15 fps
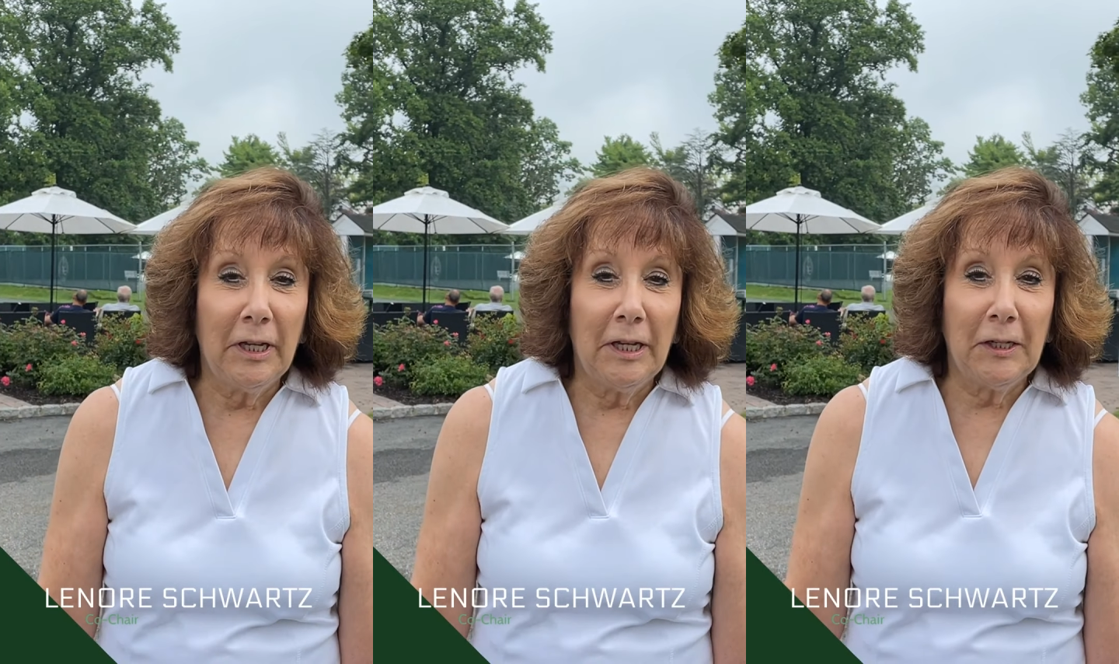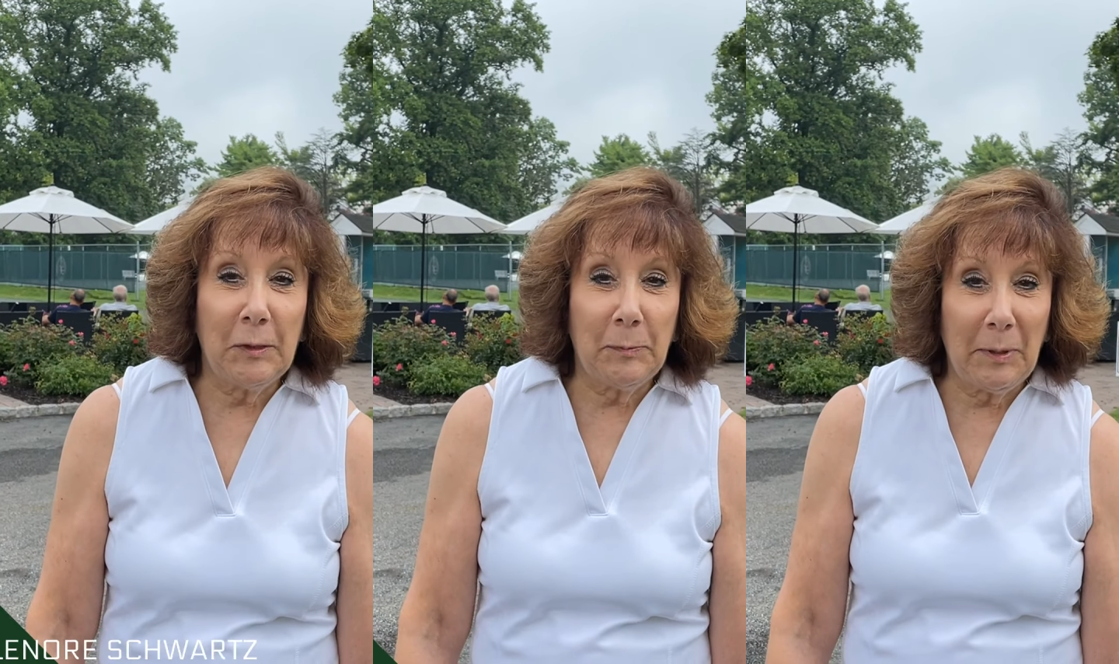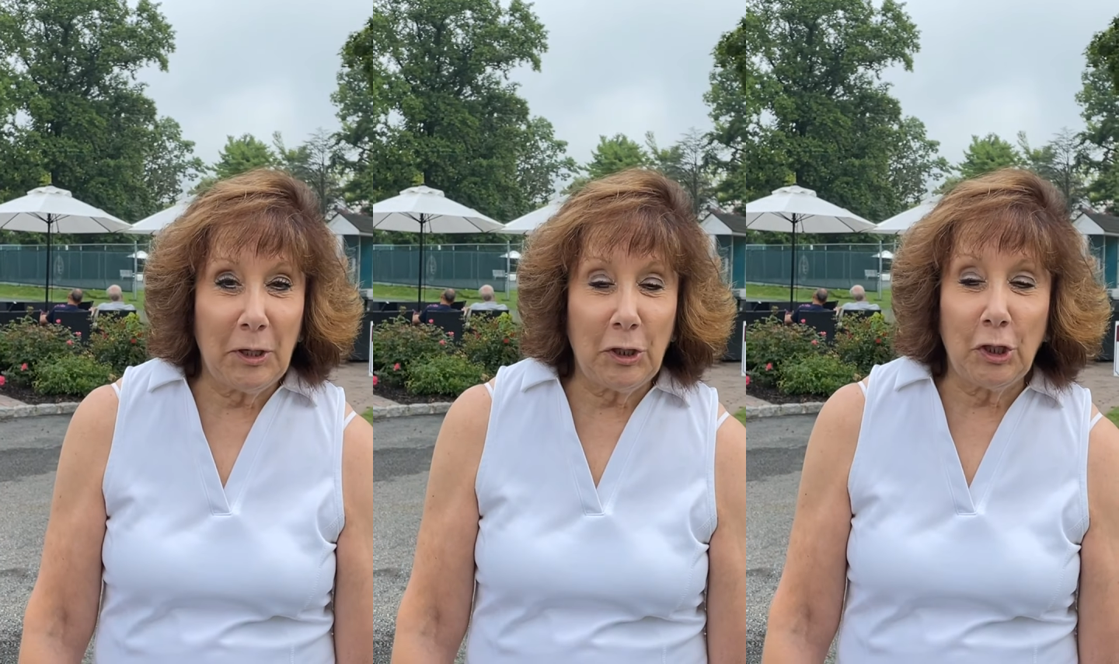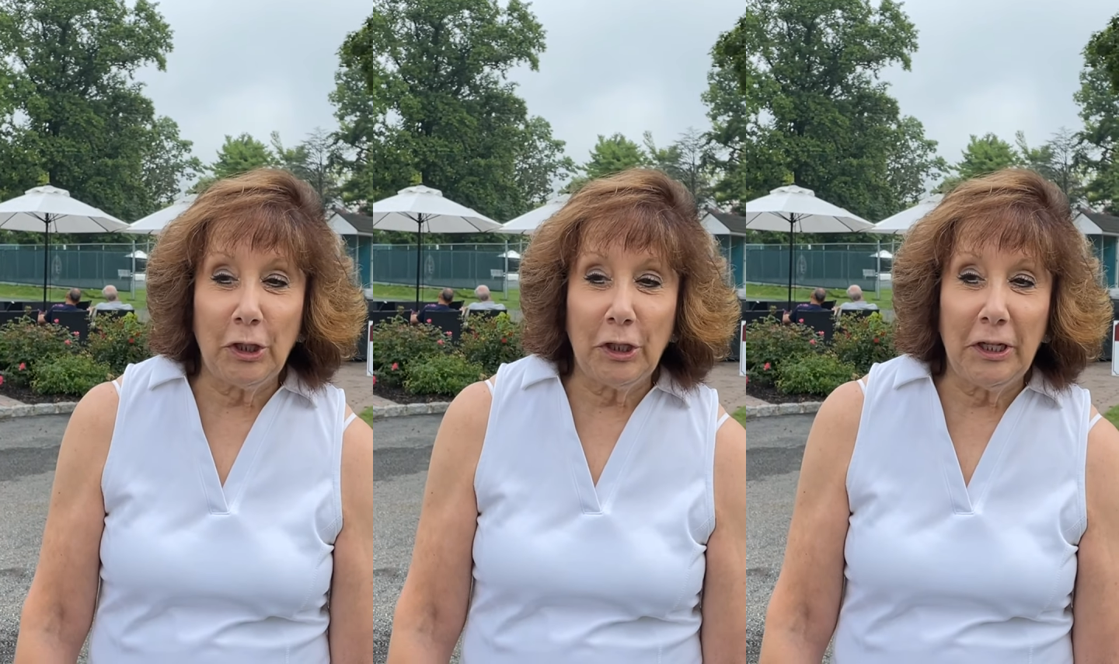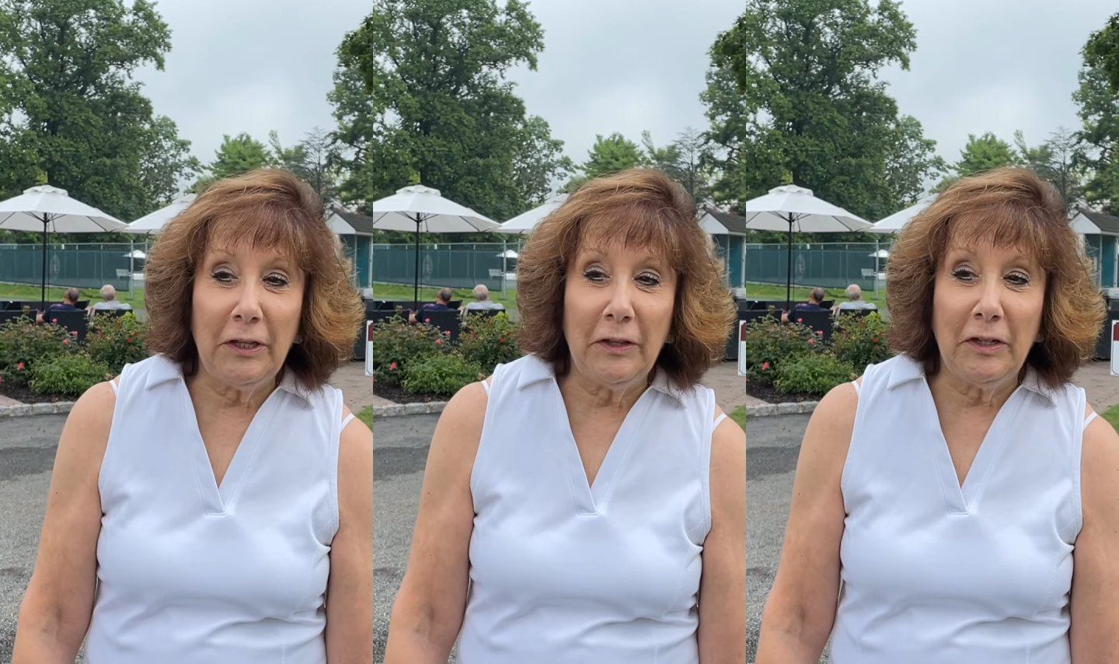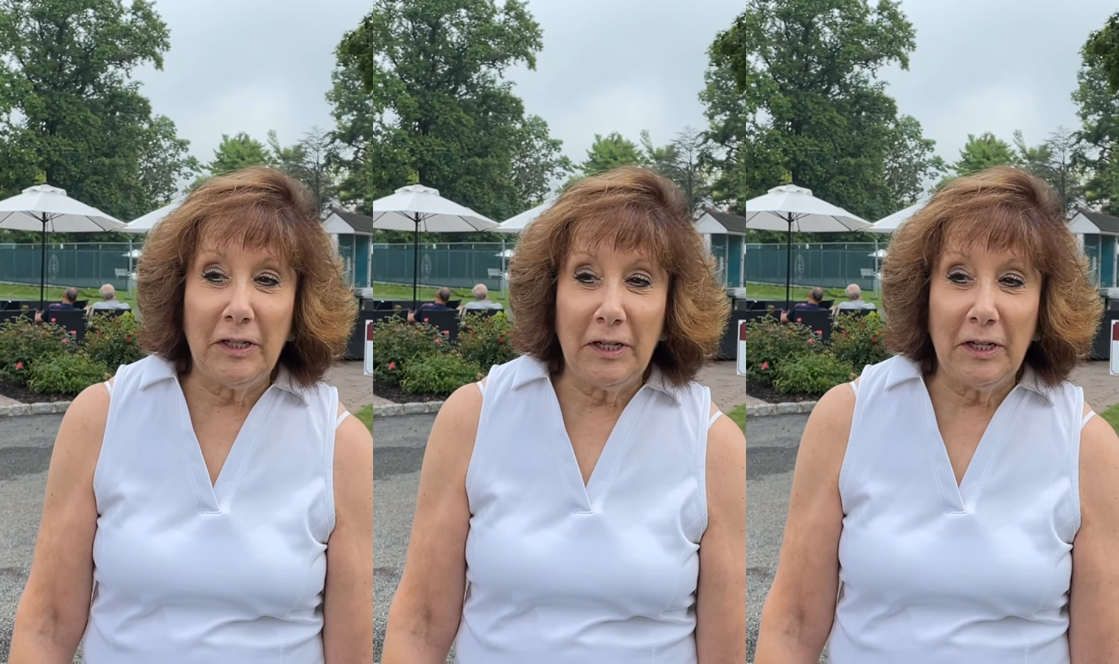especially the